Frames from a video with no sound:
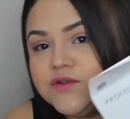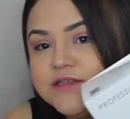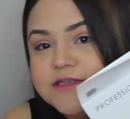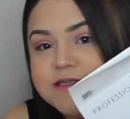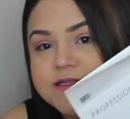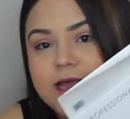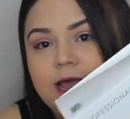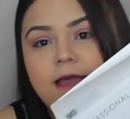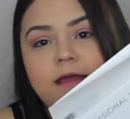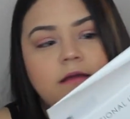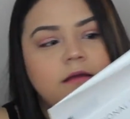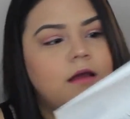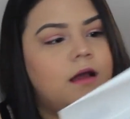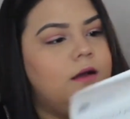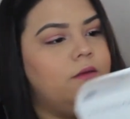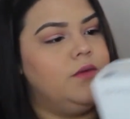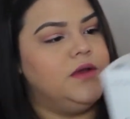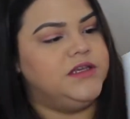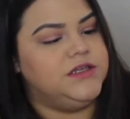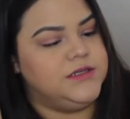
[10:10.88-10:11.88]
set,
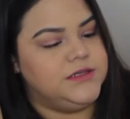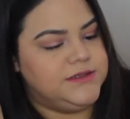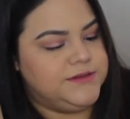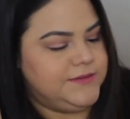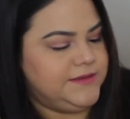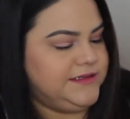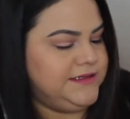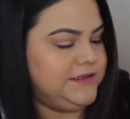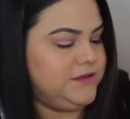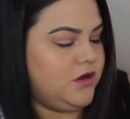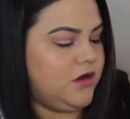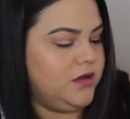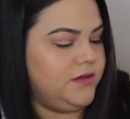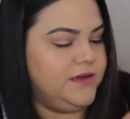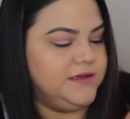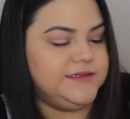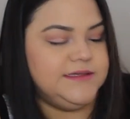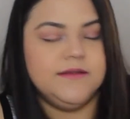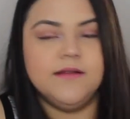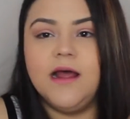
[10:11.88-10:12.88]
which is, what is this called?
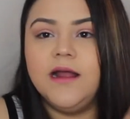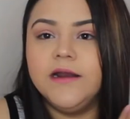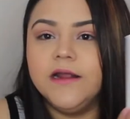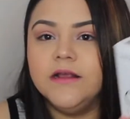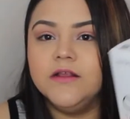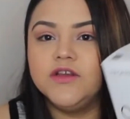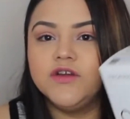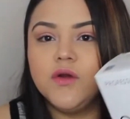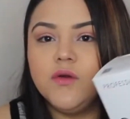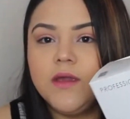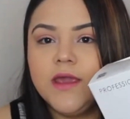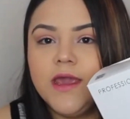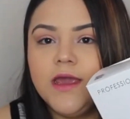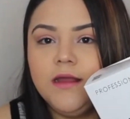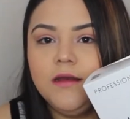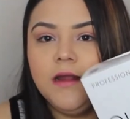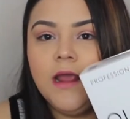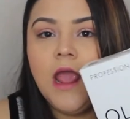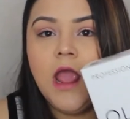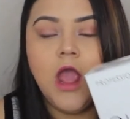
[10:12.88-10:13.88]
The Salon Intro
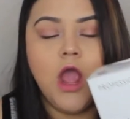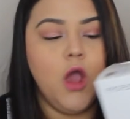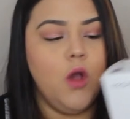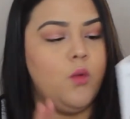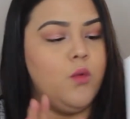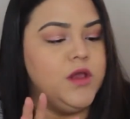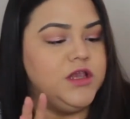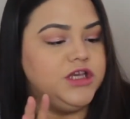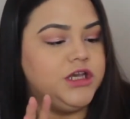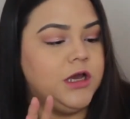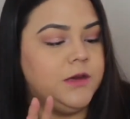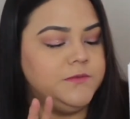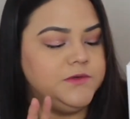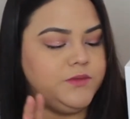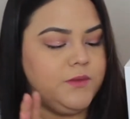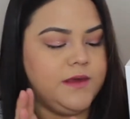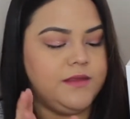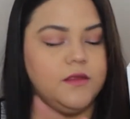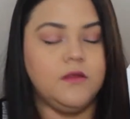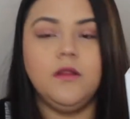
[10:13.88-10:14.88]
Kit, which comes
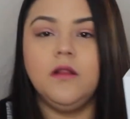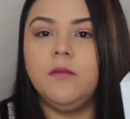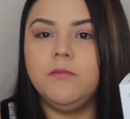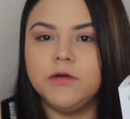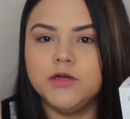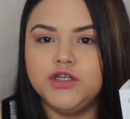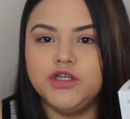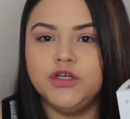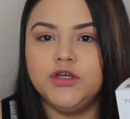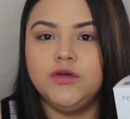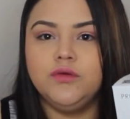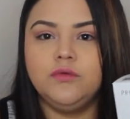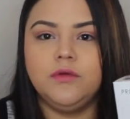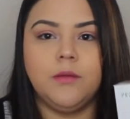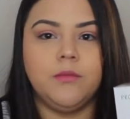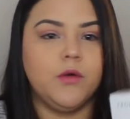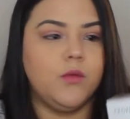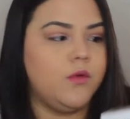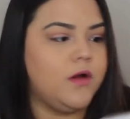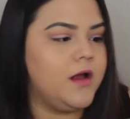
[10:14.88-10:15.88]
with a number
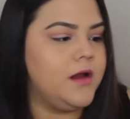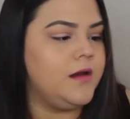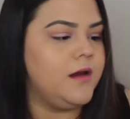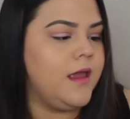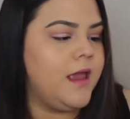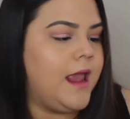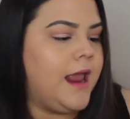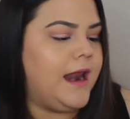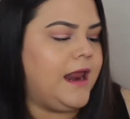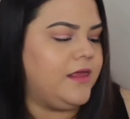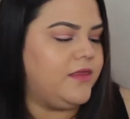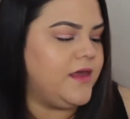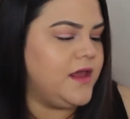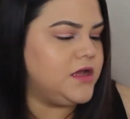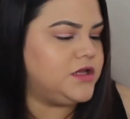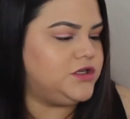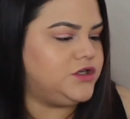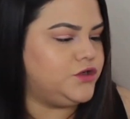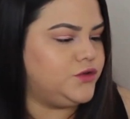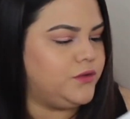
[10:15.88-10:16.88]
1, and I
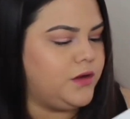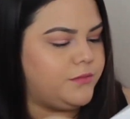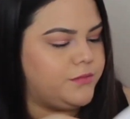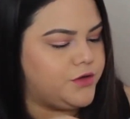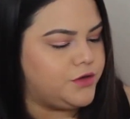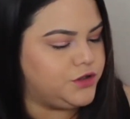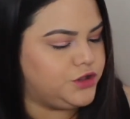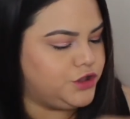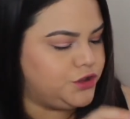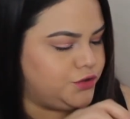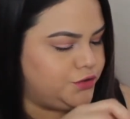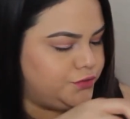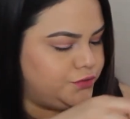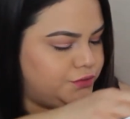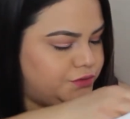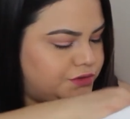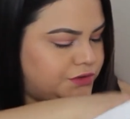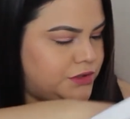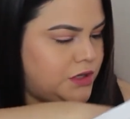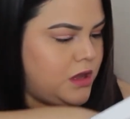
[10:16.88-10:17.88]
think 2 number
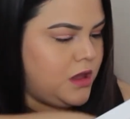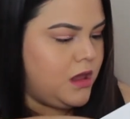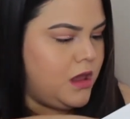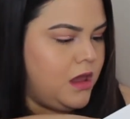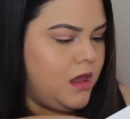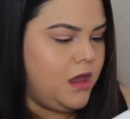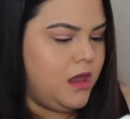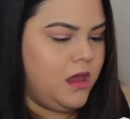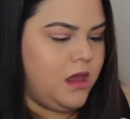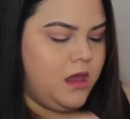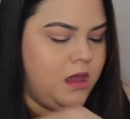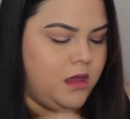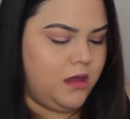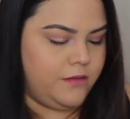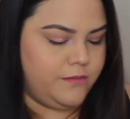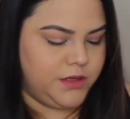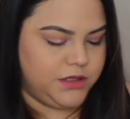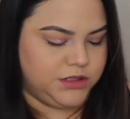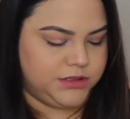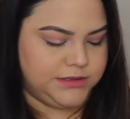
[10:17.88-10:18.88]
2s.
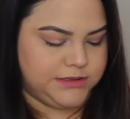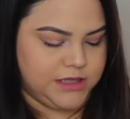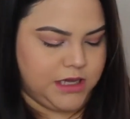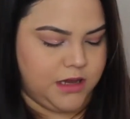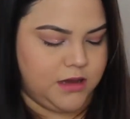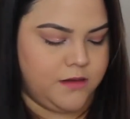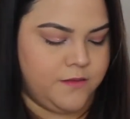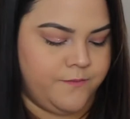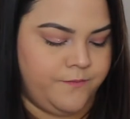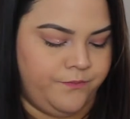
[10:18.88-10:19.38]
Let's see.